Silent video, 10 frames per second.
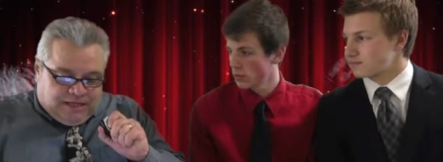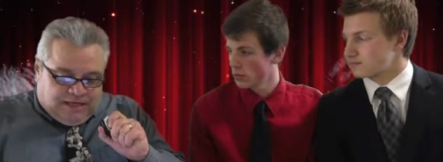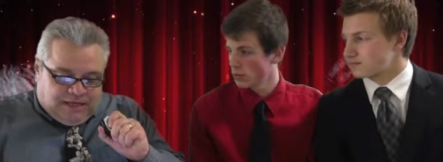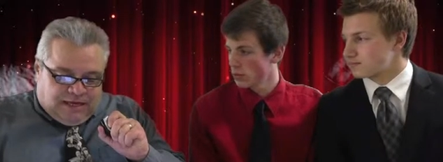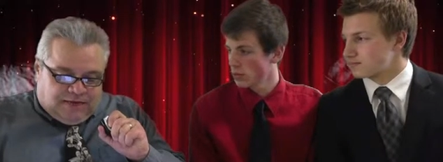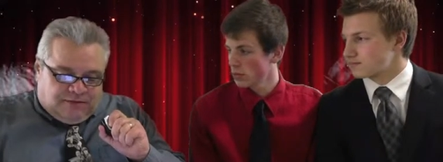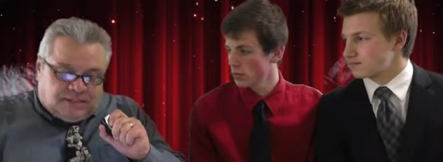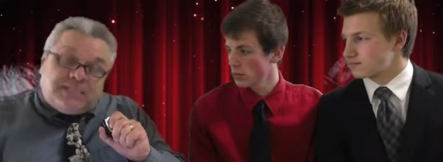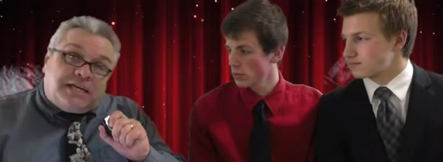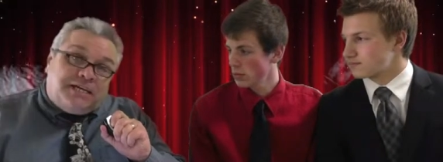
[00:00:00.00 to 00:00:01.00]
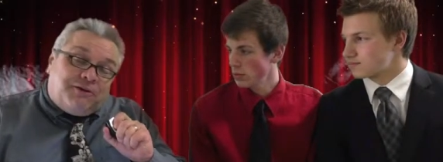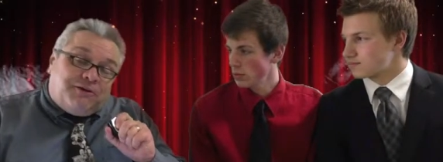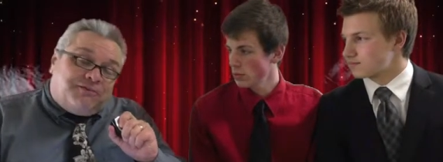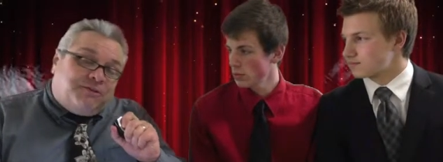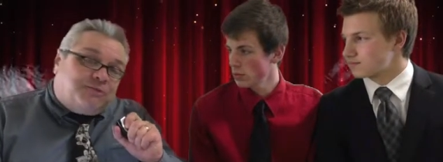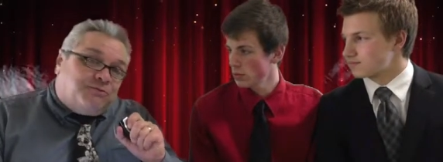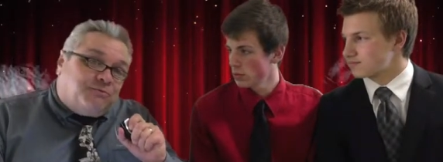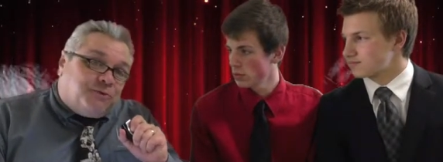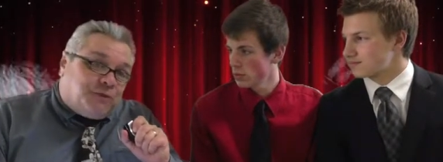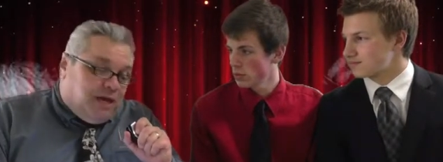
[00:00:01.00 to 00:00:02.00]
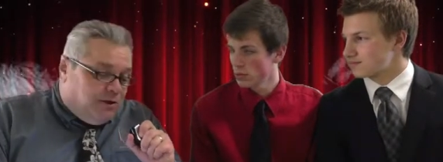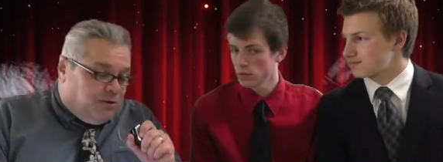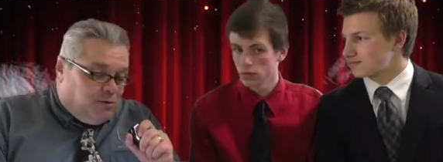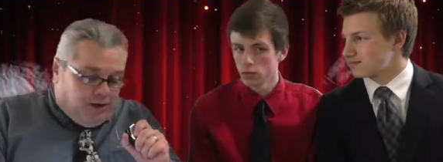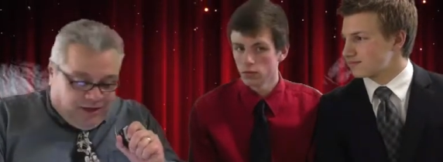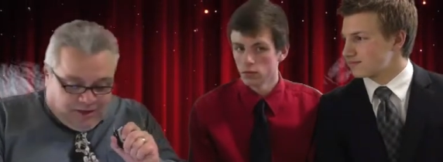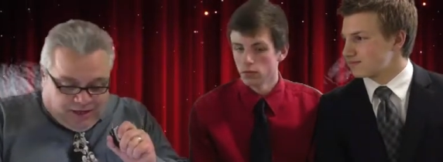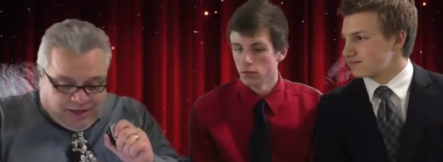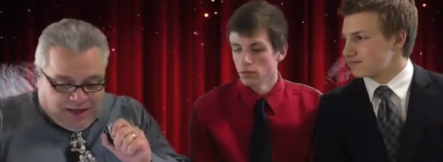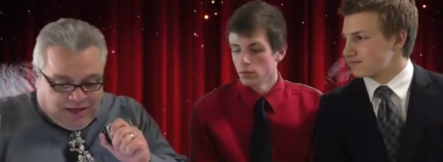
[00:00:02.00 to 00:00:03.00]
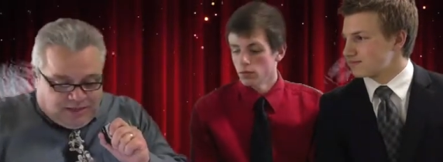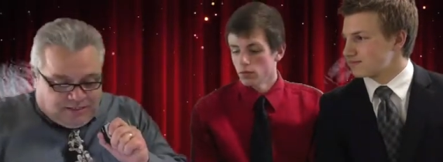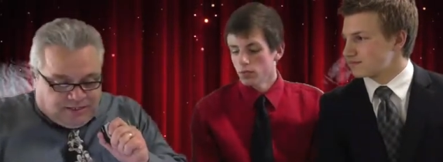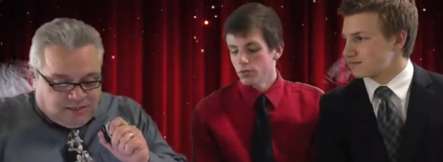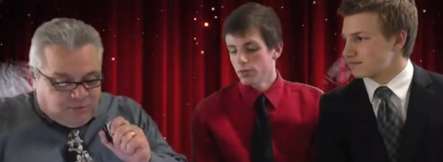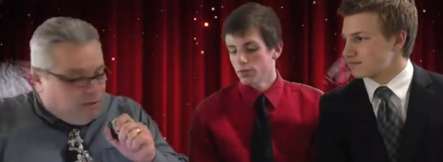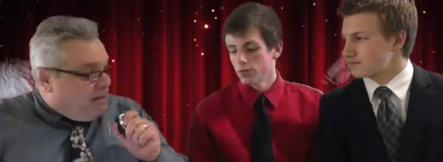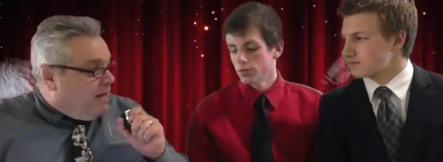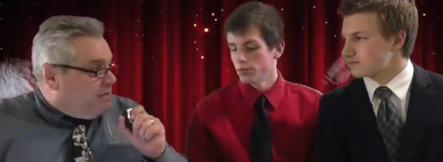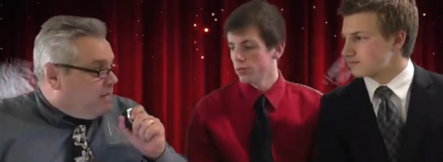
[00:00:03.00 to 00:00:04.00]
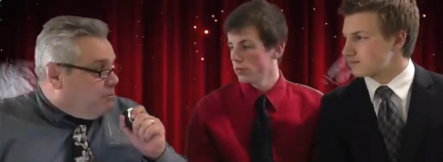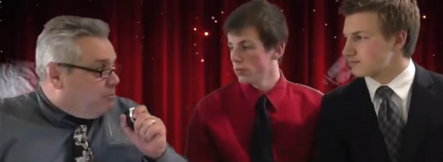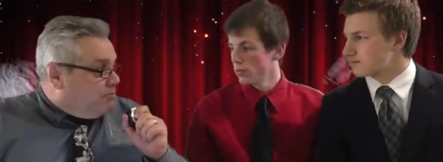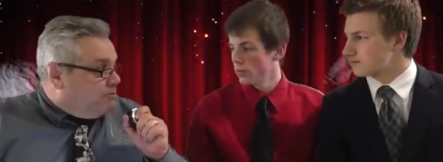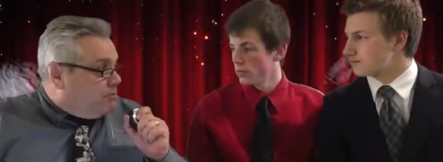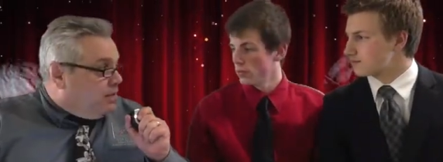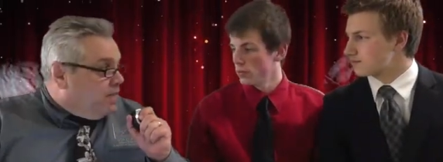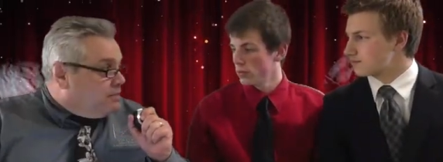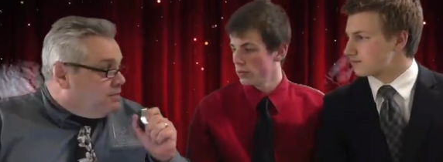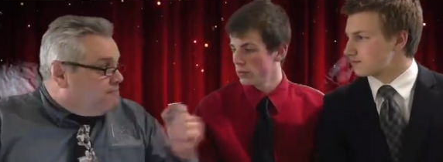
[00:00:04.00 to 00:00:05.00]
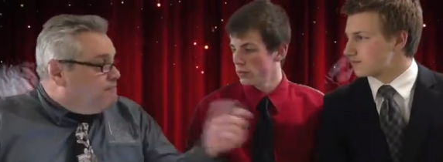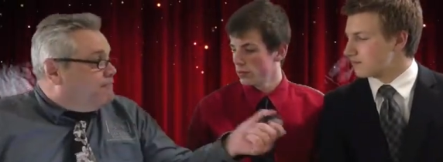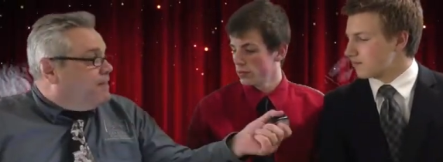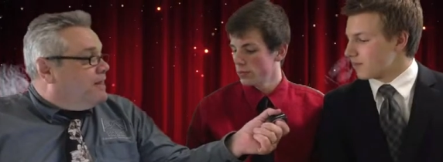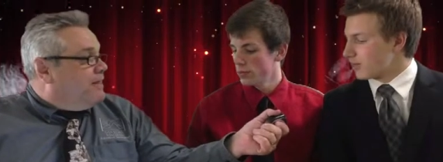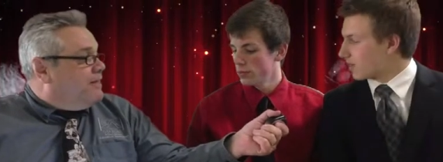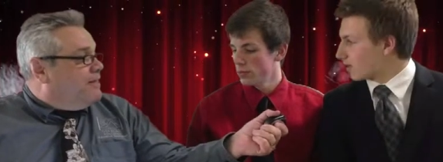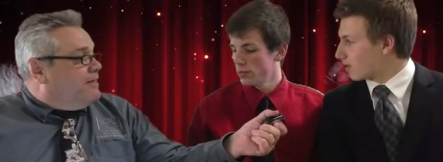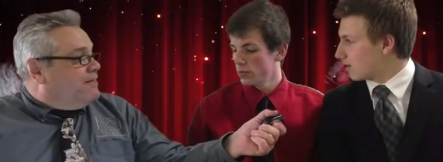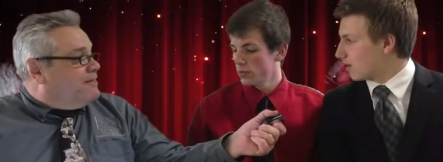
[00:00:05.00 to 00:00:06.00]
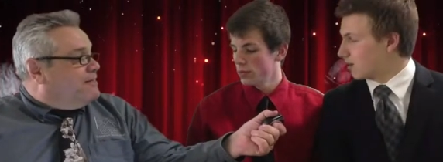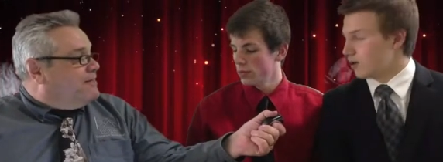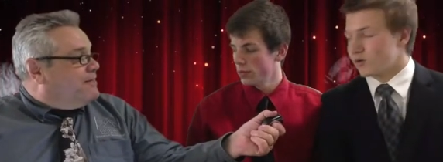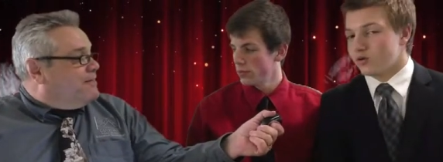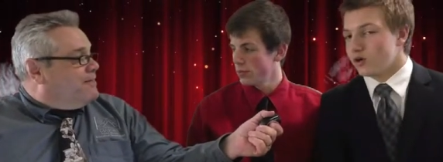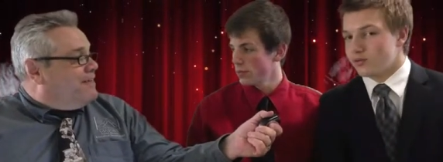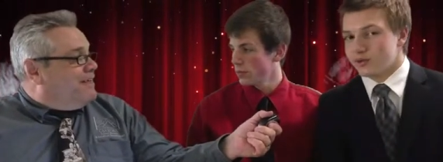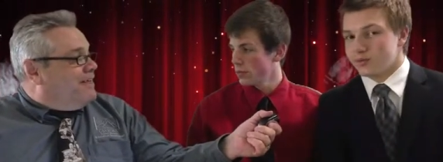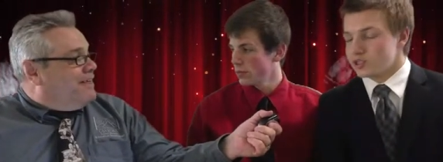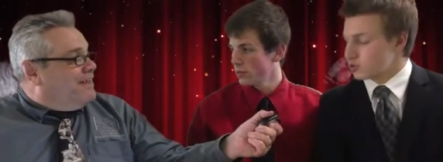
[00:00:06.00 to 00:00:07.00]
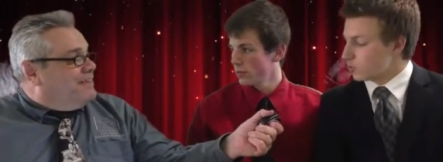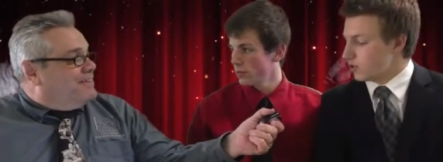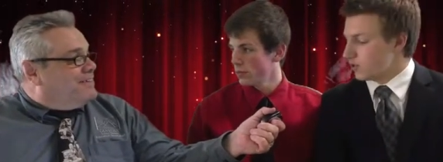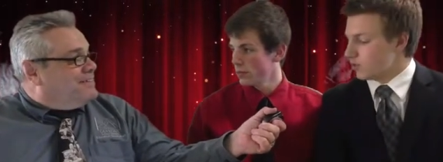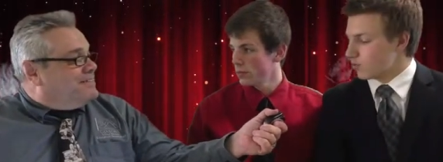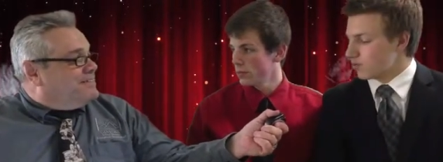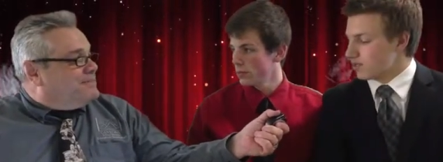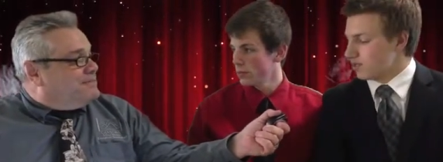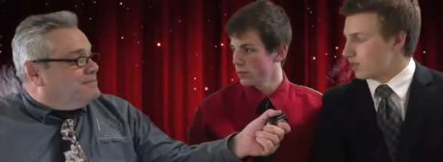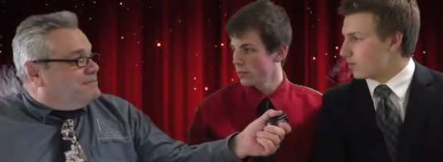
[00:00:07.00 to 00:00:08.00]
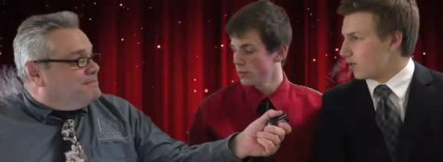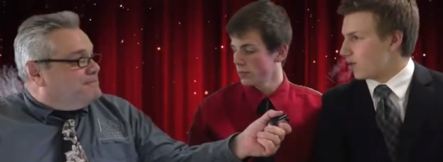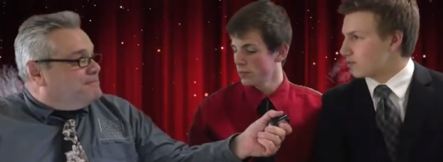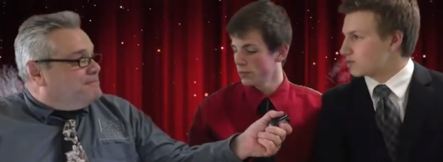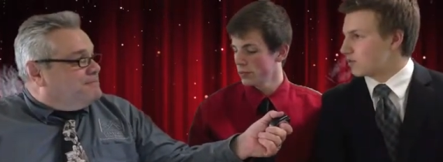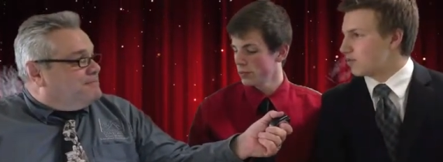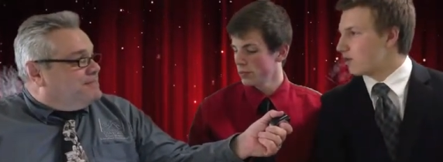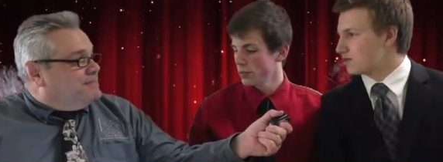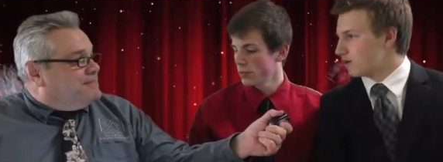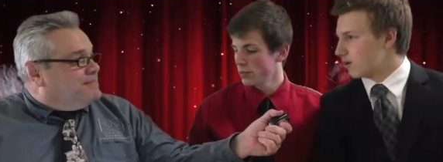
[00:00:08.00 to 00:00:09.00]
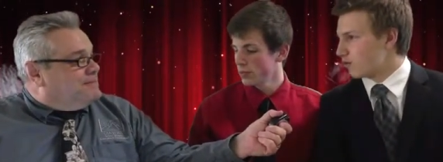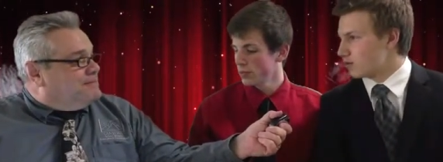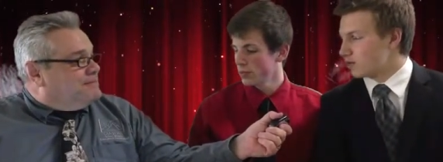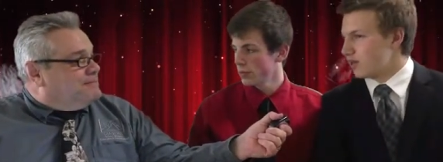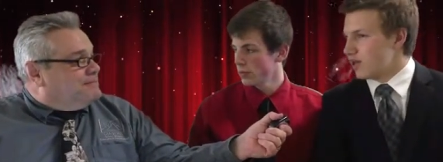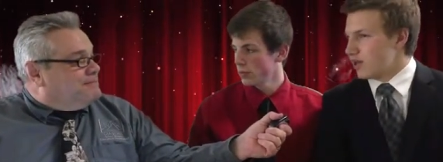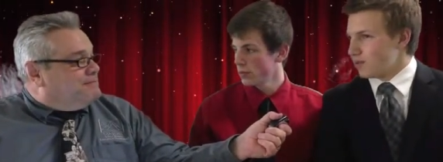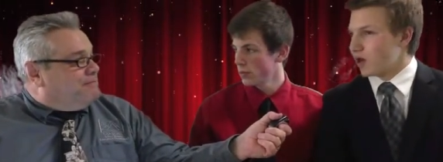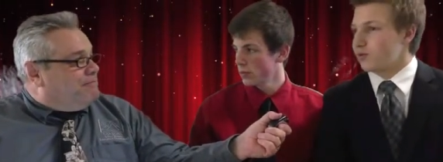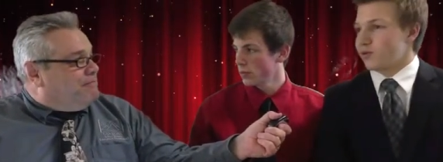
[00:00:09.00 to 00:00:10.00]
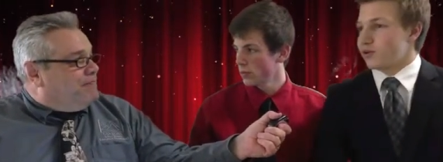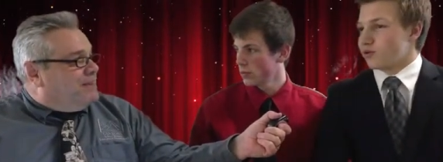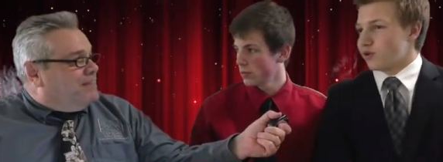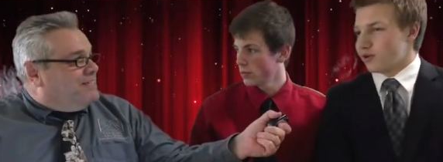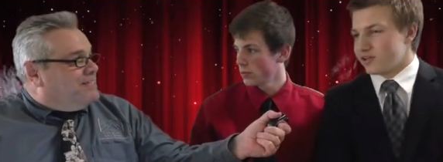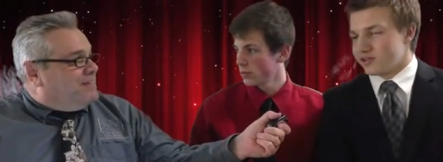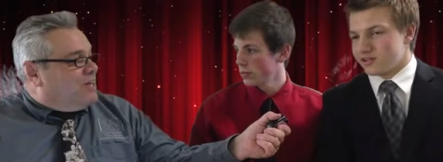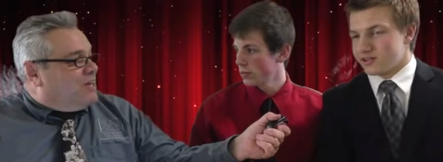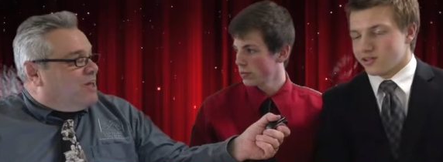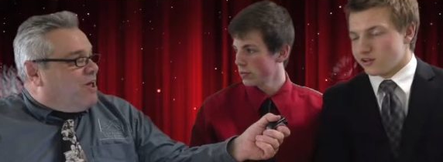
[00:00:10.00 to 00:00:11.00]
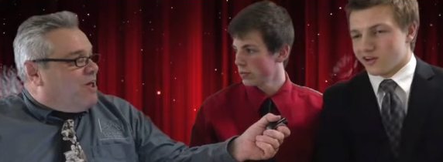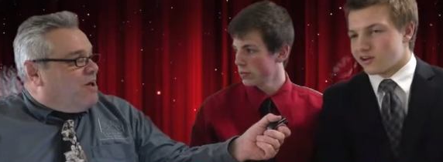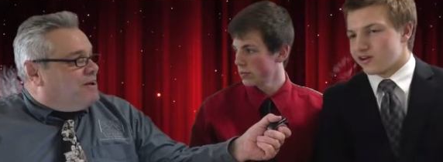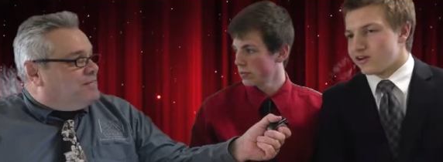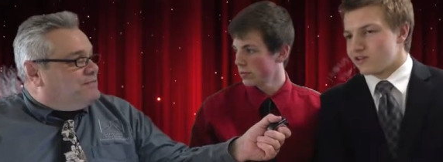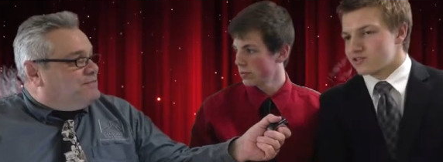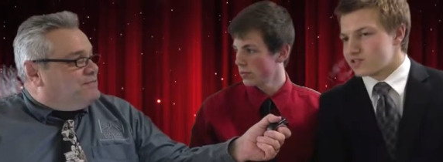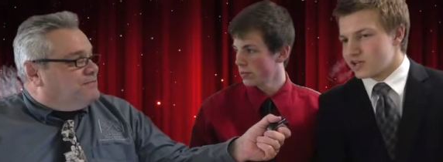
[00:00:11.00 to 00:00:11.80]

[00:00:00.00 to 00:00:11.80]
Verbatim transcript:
Speaker 1: uh, the secondary feature film category. Uh, tell us a little bit about how you came up with the film, guys.
Speaker 2: Uh, well, pretty much we were thinking about all those emails you got when probably when you were in your younger years or